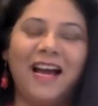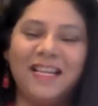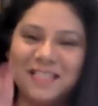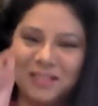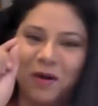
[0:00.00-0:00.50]

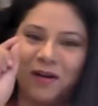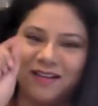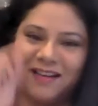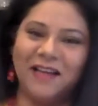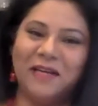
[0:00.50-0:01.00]
I just got
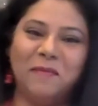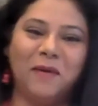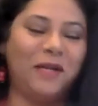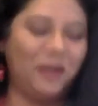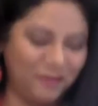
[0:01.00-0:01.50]
a tiny
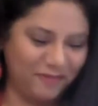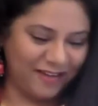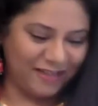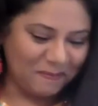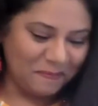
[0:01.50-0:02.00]
bit of
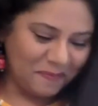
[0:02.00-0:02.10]
it.